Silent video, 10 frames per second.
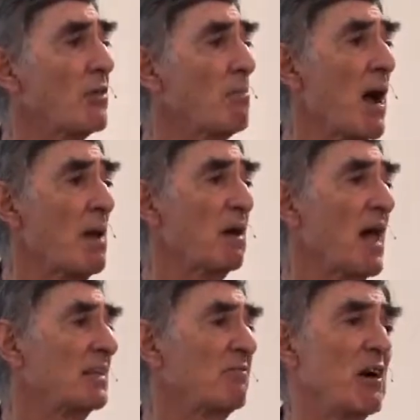the Bible
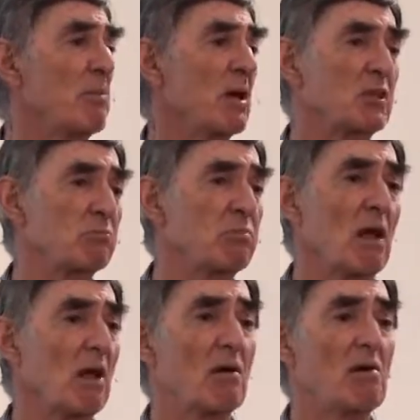has very much
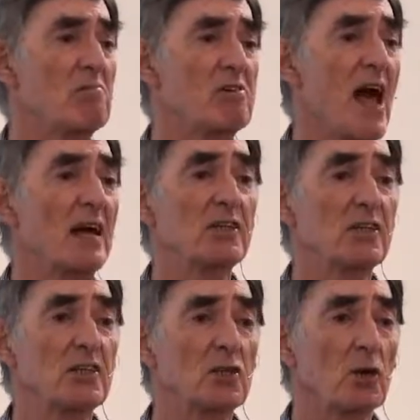
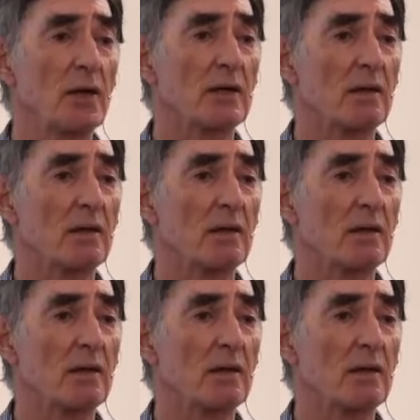reality to it.